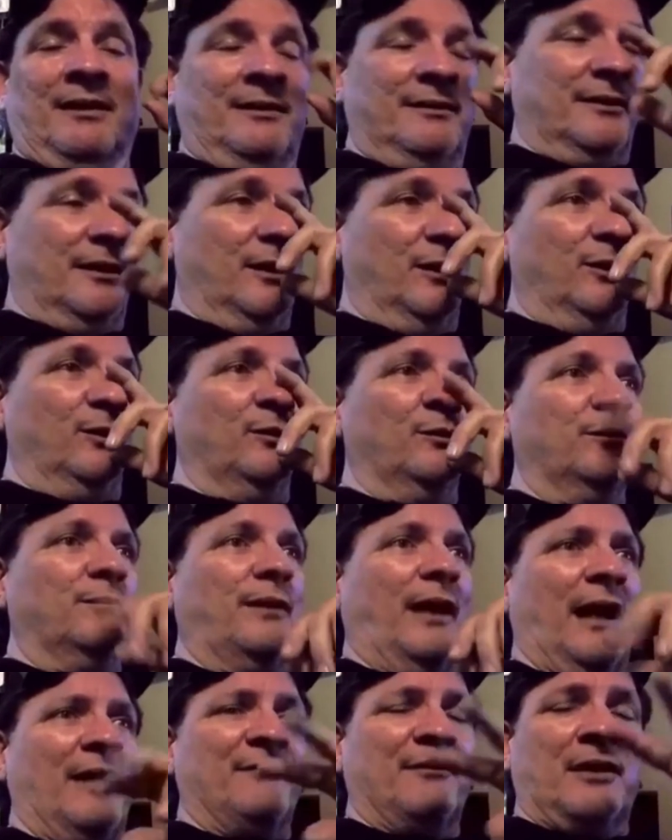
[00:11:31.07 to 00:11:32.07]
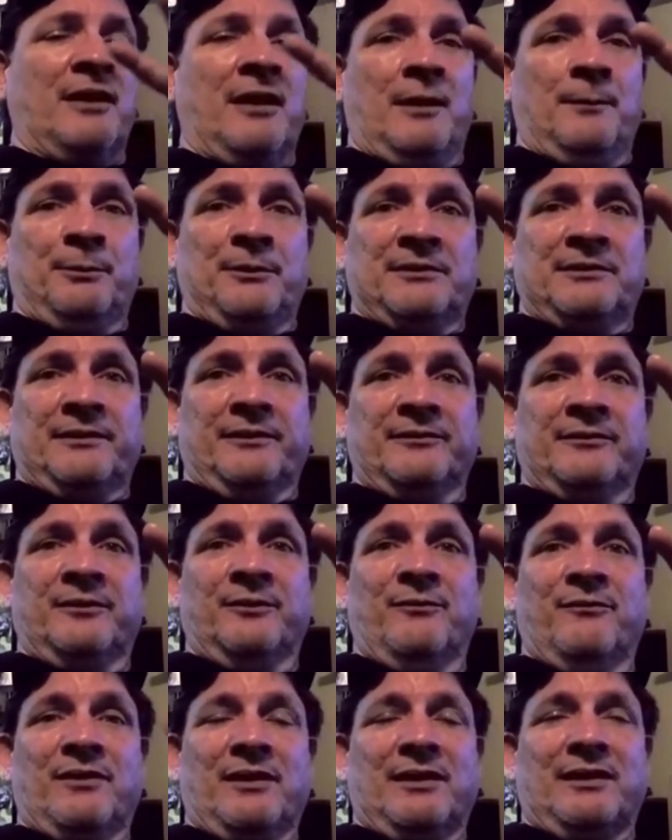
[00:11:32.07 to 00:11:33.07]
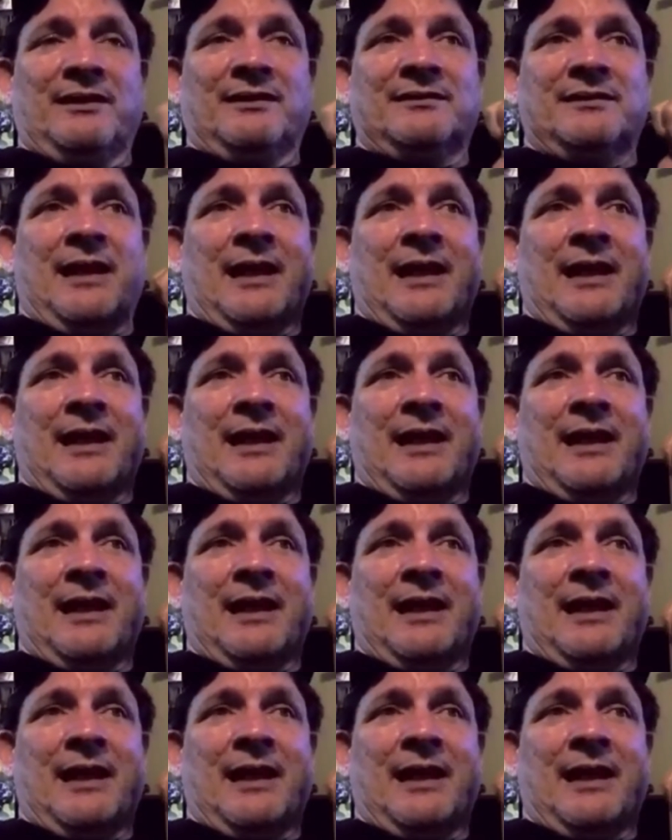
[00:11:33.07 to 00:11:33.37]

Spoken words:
So I've accomplished those two things.